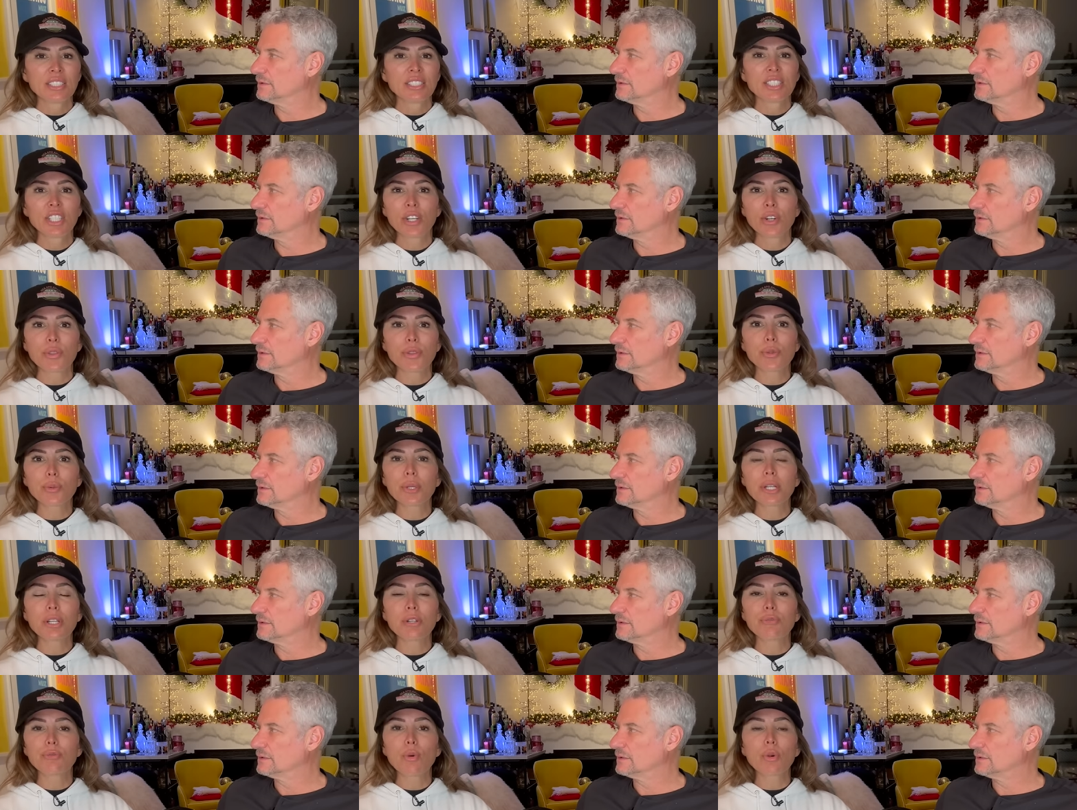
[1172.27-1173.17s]
Speaker 1: till
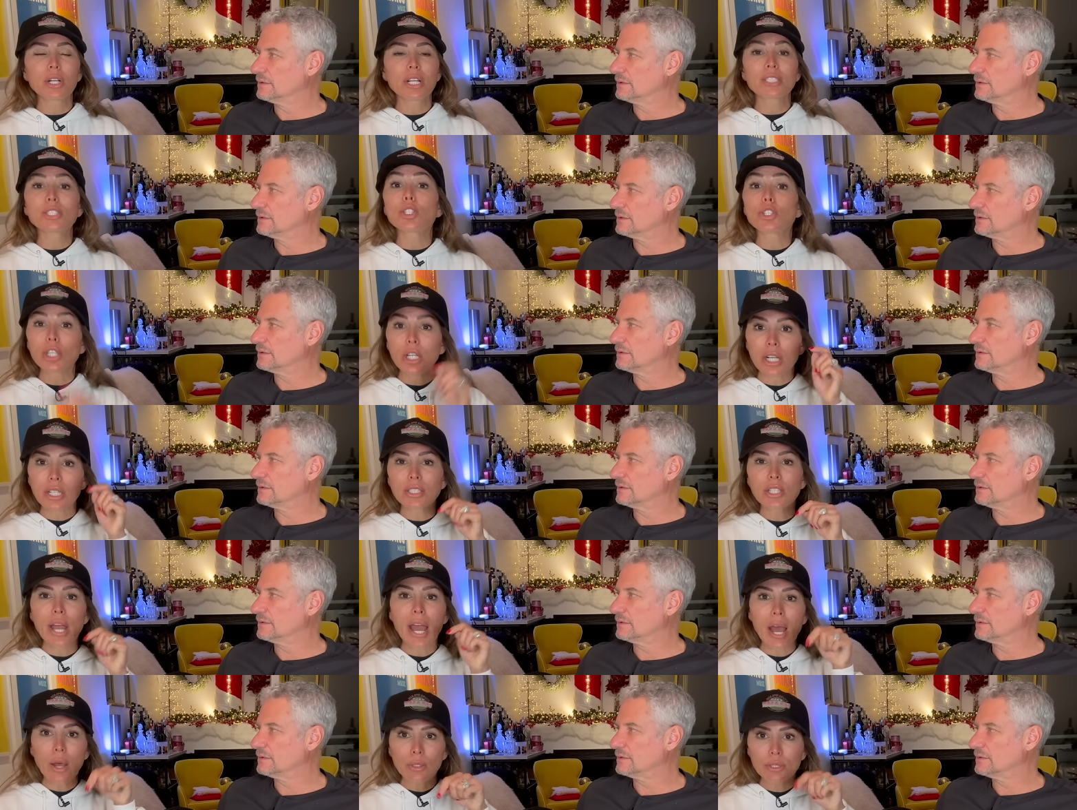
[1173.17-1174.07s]
3 or 4 cuz the,
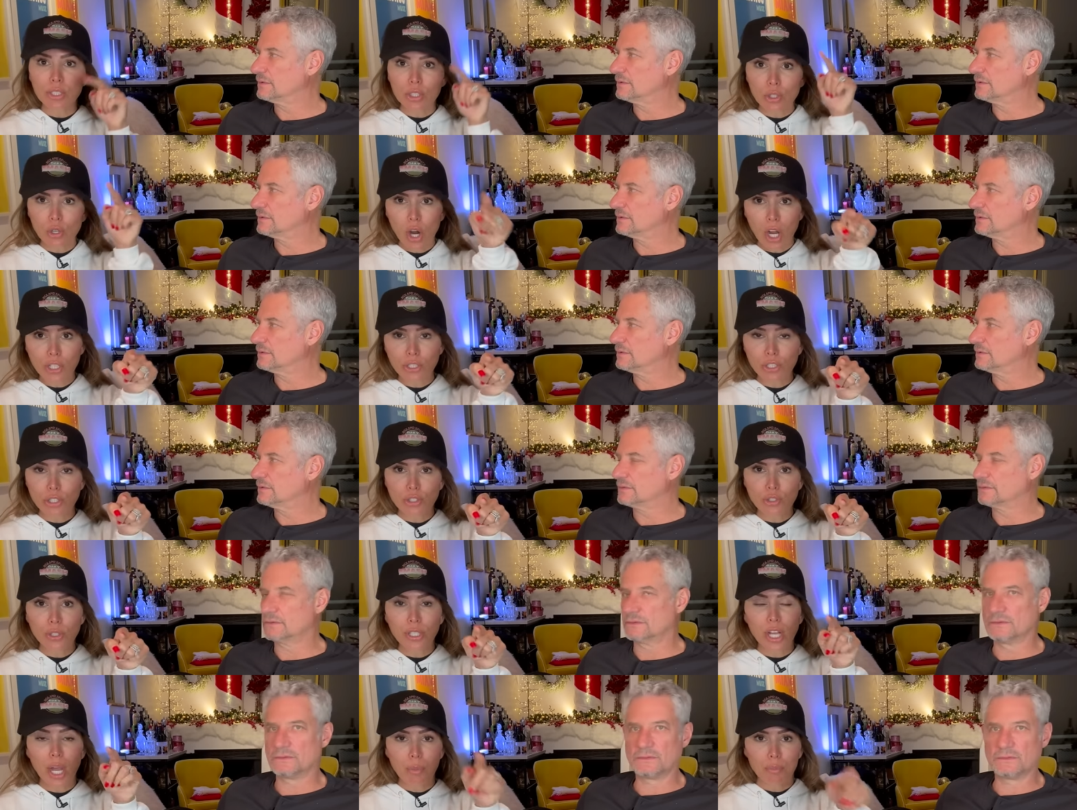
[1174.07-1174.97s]
the house across the
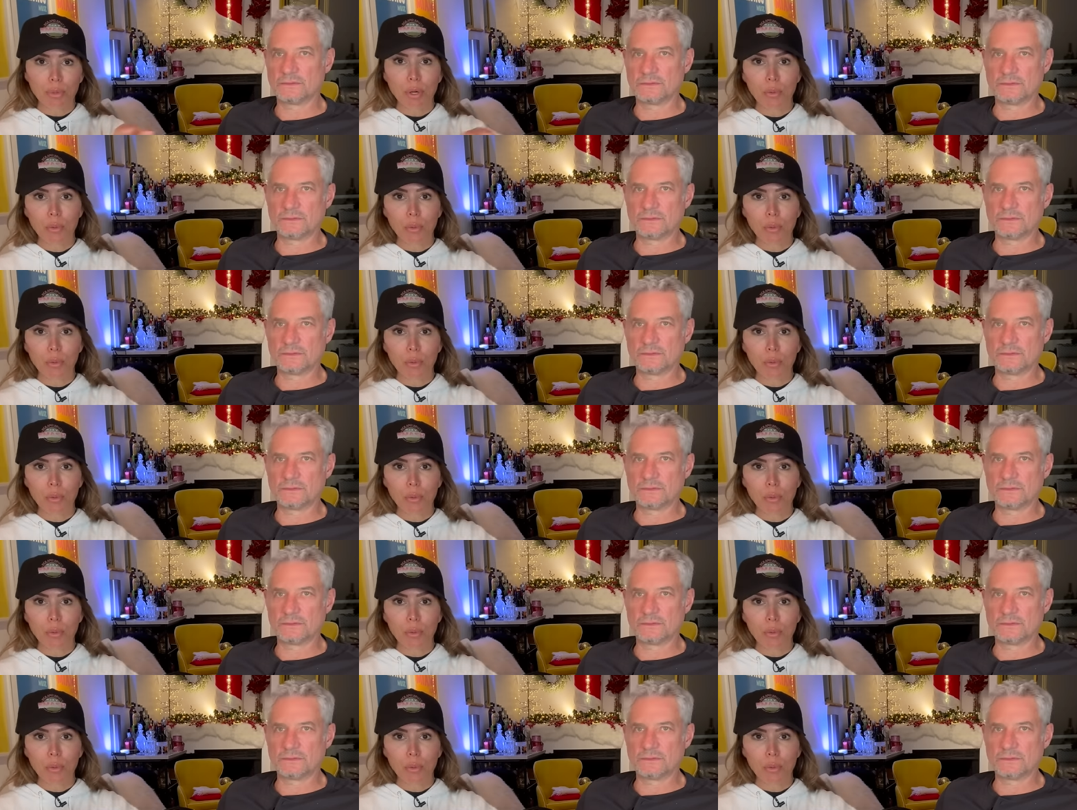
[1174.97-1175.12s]
street got